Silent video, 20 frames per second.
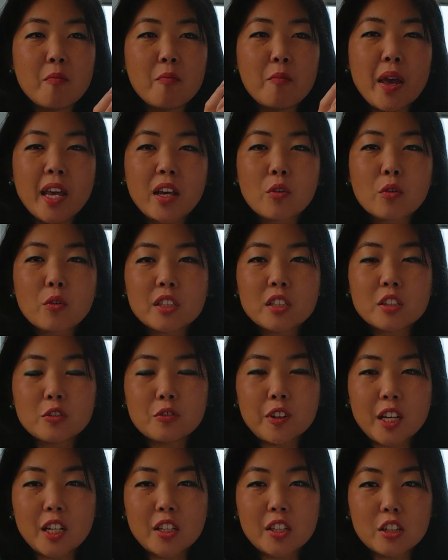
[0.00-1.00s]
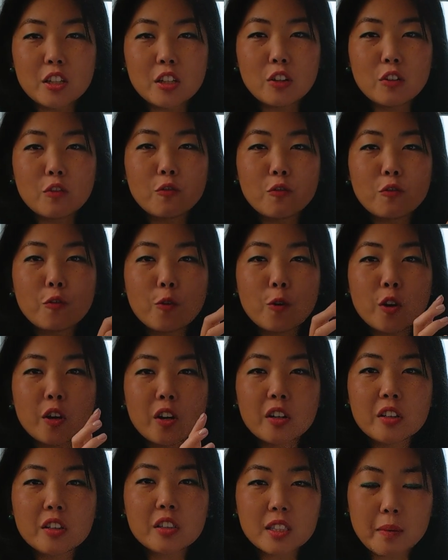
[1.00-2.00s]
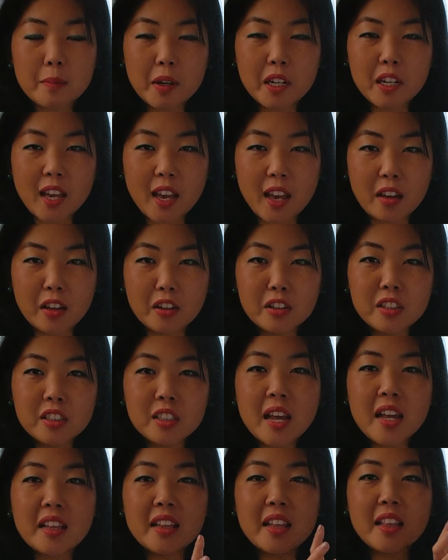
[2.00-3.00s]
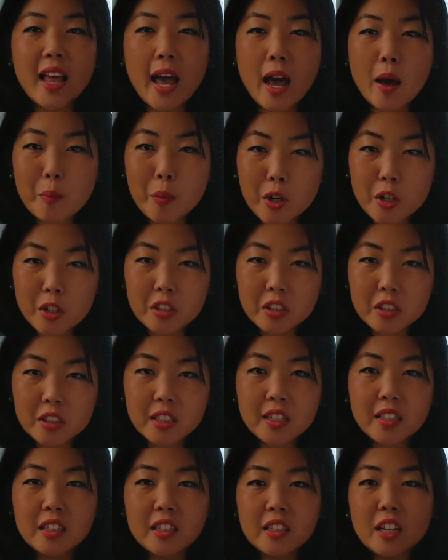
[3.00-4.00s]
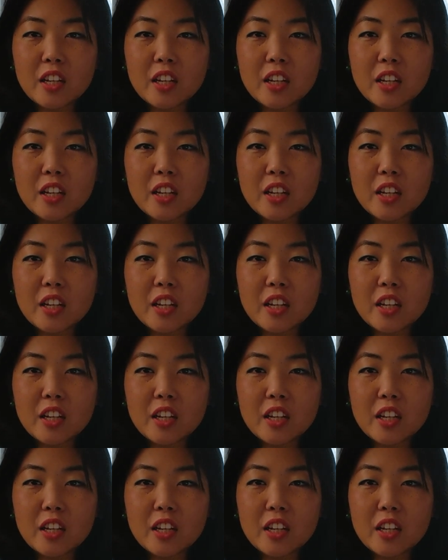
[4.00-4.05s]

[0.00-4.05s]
make a reservation for somebody else and then that person